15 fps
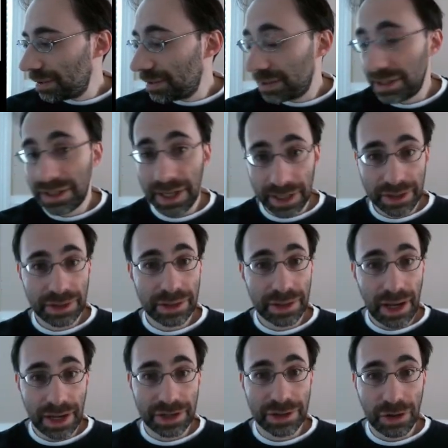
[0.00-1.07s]
the second
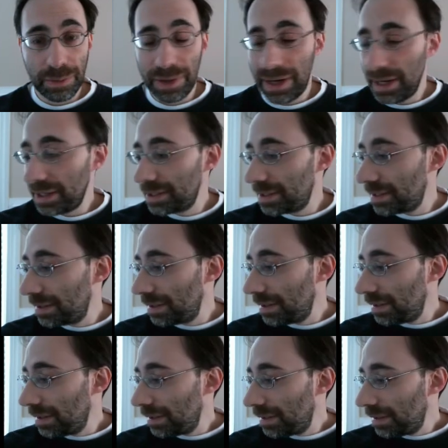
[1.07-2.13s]
highest term in x,
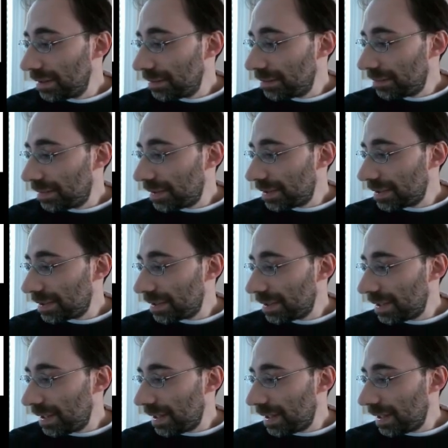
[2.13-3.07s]
plus